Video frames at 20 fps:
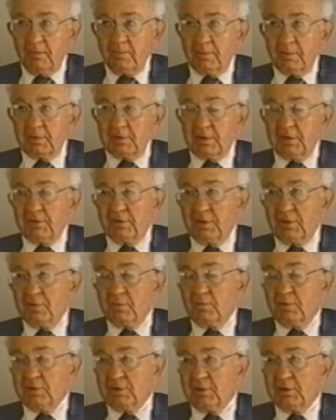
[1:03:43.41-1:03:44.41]
But I think
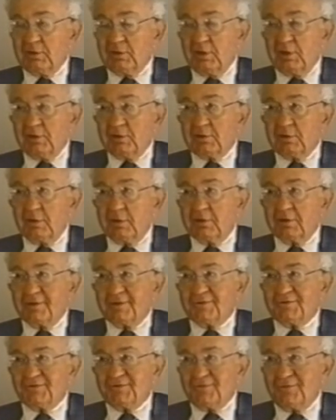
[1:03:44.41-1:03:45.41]
we did need an Article
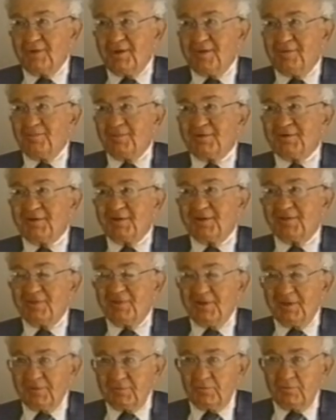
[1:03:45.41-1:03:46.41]
2A, but not
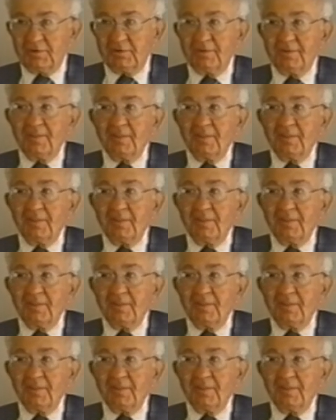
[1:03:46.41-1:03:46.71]
that one.